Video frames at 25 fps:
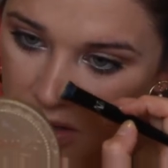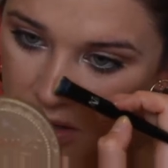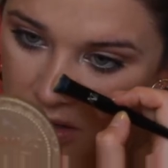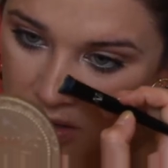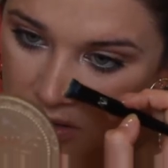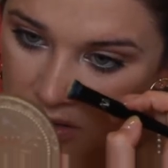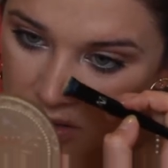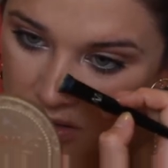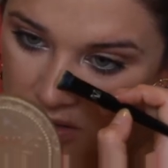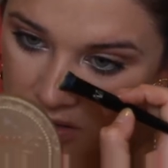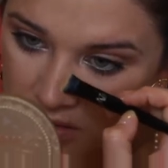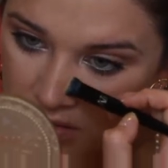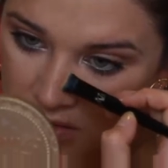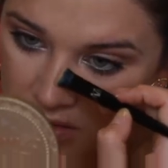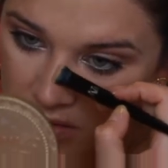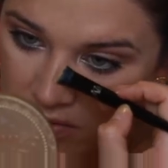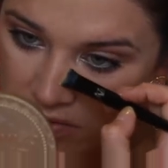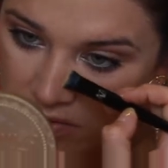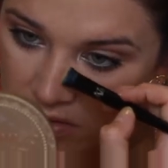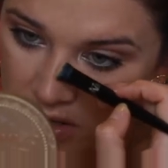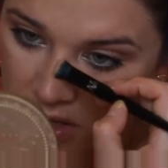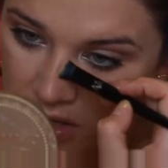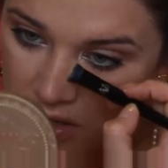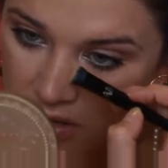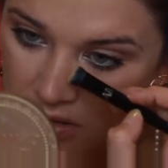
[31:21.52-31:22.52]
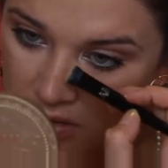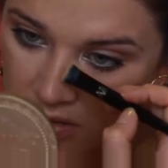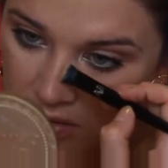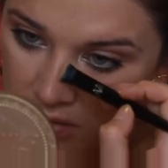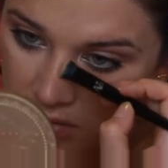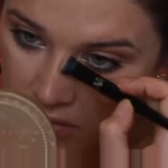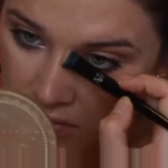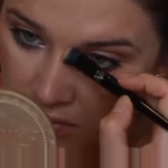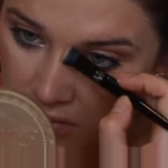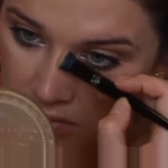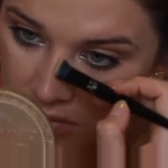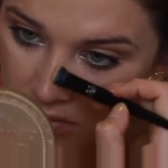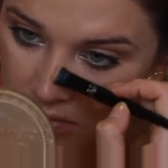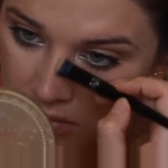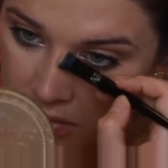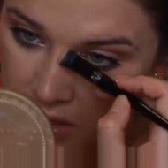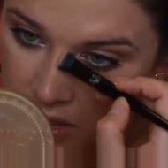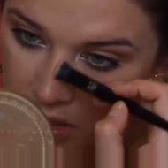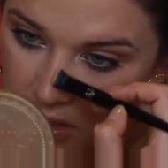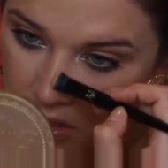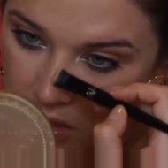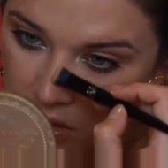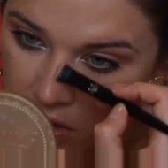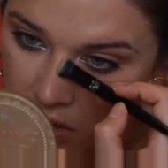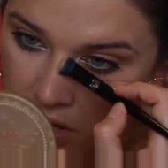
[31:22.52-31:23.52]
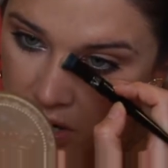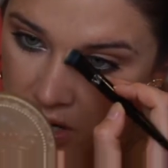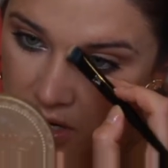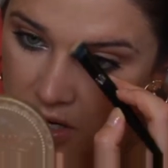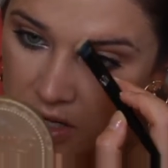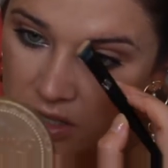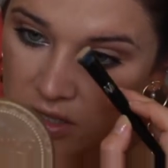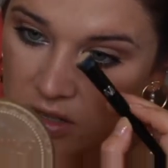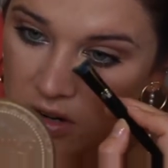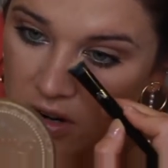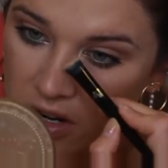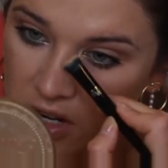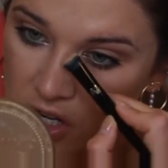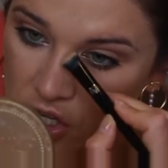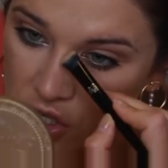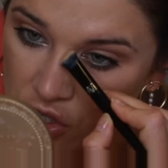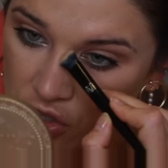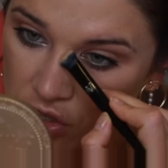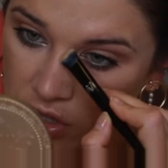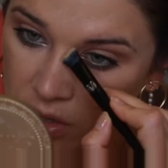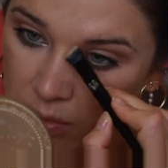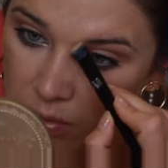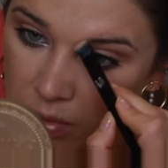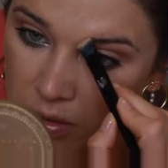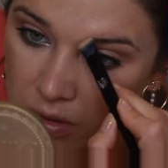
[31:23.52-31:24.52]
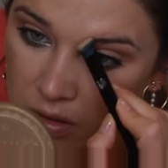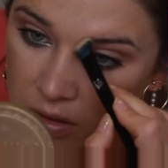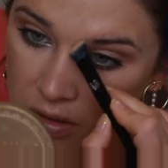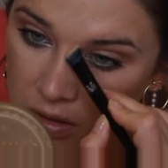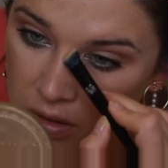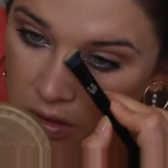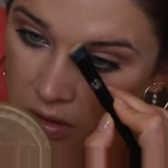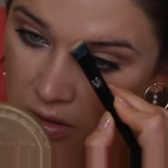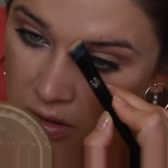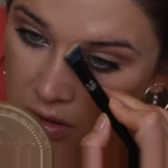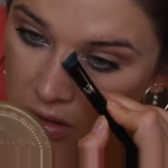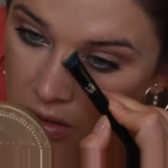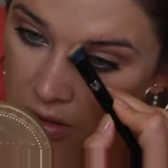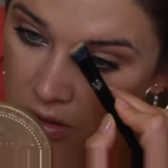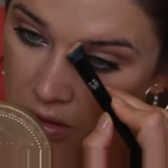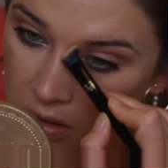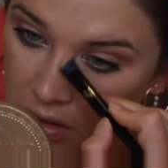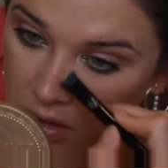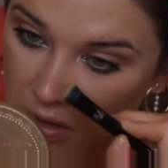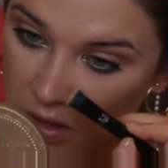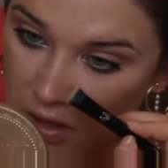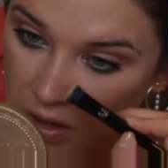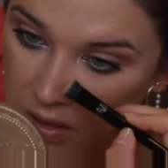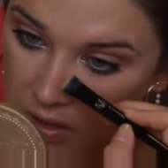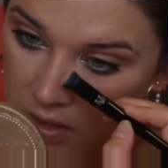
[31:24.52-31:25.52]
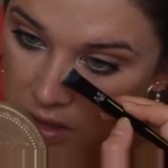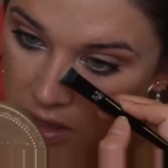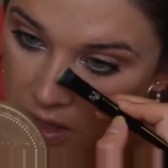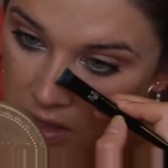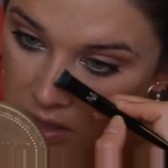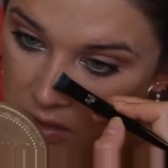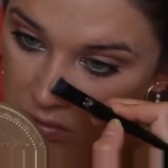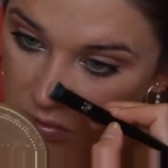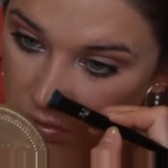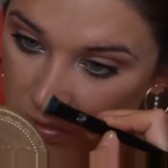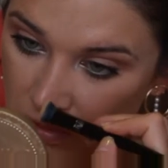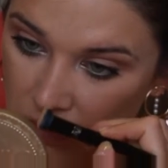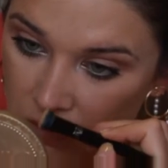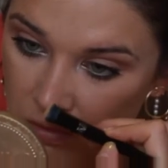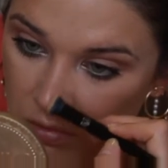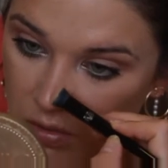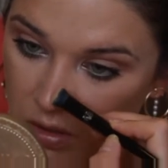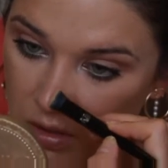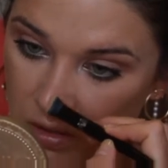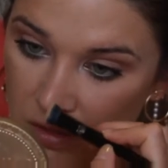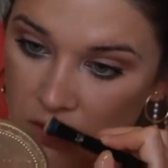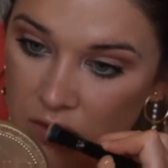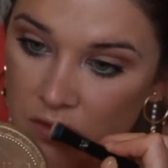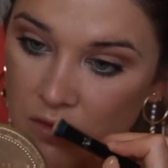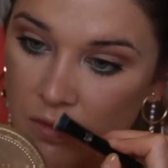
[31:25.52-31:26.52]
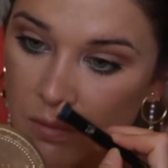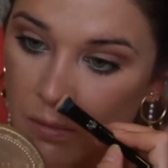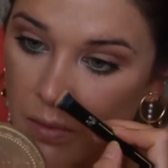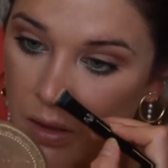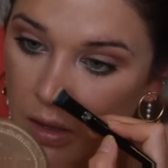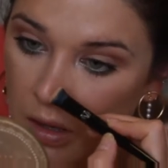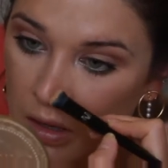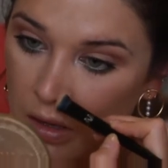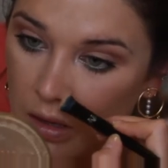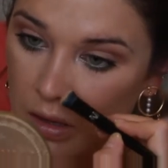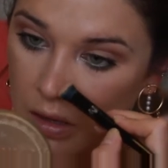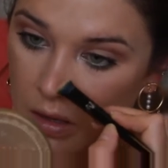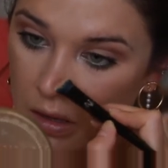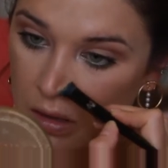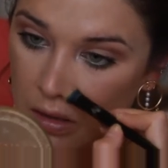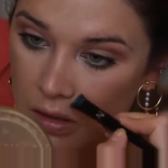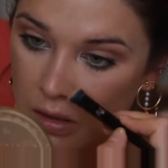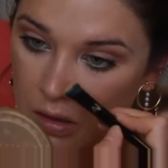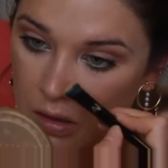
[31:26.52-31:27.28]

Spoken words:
I just sort of friggin' create a tiny strip and that's what works for me.